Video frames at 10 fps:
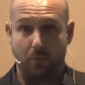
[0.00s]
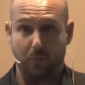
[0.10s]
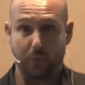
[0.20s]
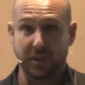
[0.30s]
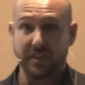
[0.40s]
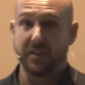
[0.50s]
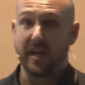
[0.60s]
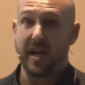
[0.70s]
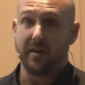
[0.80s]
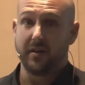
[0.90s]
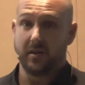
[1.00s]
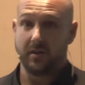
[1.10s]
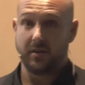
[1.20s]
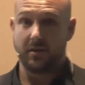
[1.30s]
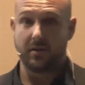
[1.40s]
putting together
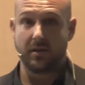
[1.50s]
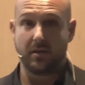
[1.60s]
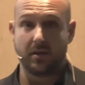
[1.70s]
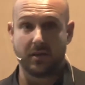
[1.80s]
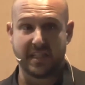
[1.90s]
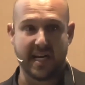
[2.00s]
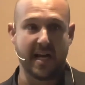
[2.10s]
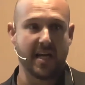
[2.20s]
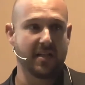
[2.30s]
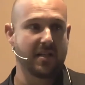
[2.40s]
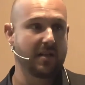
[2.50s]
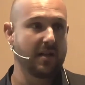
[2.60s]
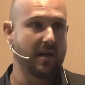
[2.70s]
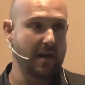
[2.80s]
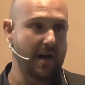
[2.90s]
science
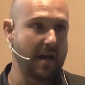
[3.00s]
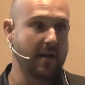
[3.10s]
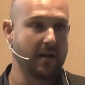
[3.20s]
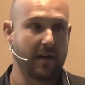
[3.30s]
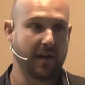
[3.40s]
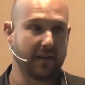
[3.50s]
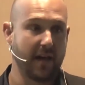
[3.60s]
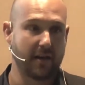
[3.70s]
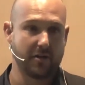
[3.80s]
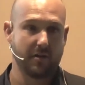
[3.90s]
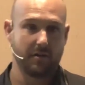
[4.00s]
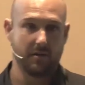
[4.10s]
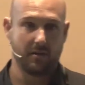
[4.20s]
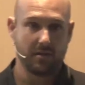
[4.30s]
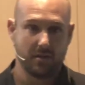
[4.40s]
and architecture.
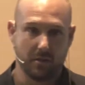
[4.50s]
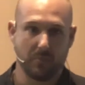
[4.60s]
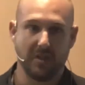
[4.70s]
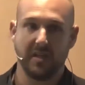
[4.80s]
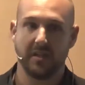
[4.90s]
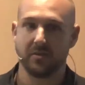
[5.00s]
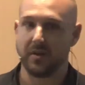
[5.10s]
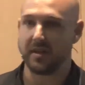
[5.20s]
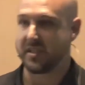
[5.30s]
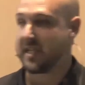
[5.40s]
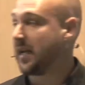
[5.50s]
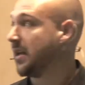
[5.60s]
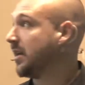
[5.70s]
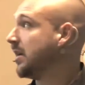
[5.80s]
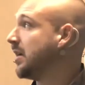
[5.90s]
So we need to understand
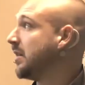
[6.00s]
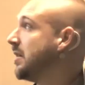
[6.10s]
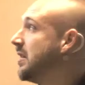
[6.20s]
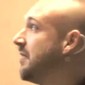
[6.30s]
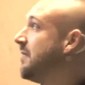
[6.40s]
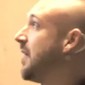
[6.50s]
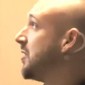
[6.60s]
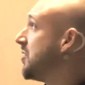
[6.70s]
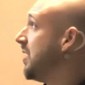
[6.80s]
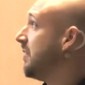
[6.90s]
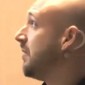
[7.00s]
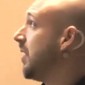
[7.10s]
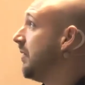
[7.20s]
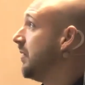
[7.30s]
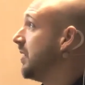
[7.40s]
the functioning
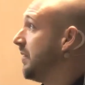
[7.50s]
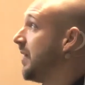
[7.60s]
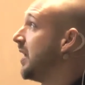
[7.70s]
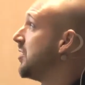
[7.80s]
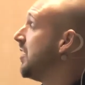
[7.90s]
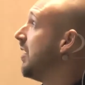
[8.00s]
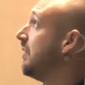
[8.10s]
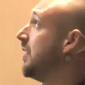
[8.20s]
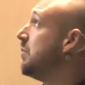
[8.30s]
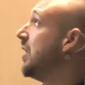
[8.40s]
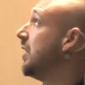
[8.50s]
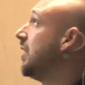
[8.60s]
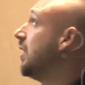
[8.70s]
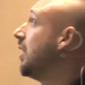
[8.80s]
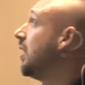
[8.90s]
of the
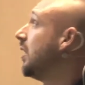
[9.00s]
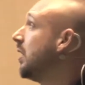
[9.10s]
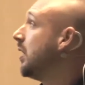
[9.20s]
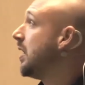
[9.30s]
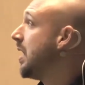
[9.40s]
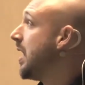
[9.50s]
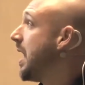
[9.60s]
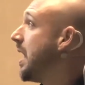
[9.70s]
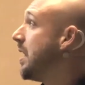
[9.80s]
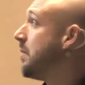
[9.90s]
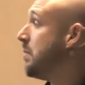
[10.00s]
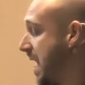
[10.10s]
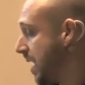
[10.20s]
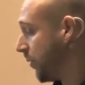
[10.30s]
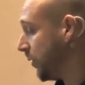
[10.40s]
building and be
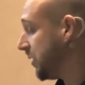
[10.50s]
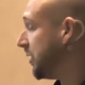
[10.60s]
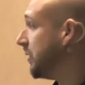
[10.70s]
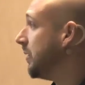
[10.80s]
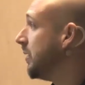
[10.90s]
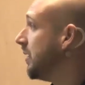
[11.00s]
able to